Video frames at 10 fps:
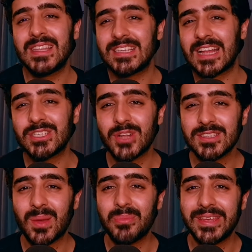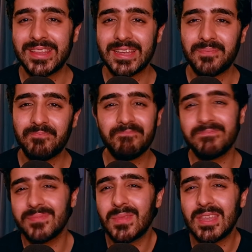So that's not something that
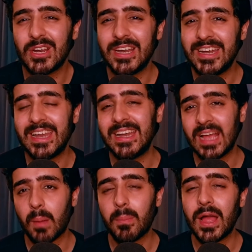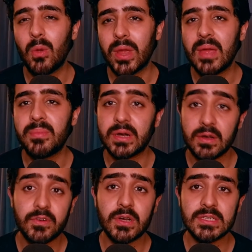really did come my way,
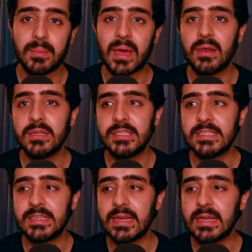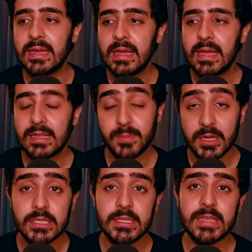but of course some analogies did,
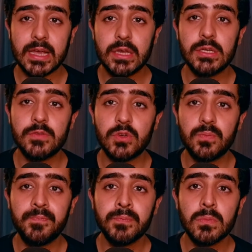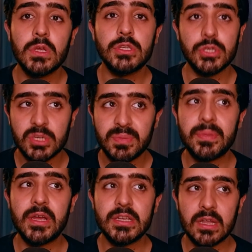especially in the second interview. So you should
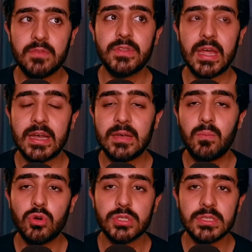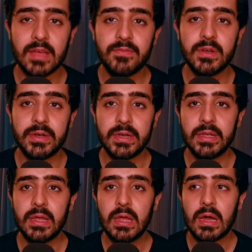prepare yourself for that, most
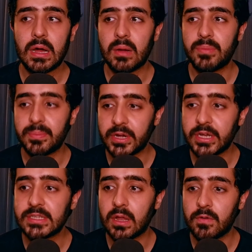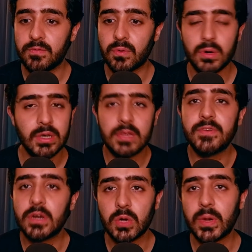definitely. Prepare yourself for
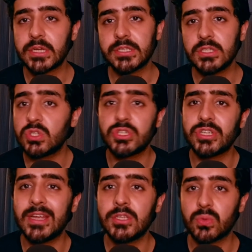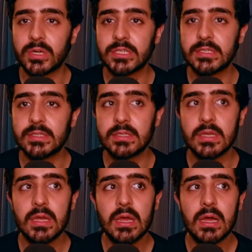difficult questions, strange
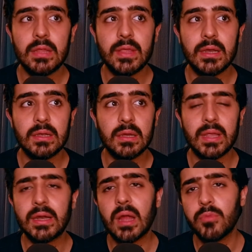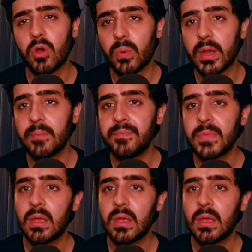questions that come your way.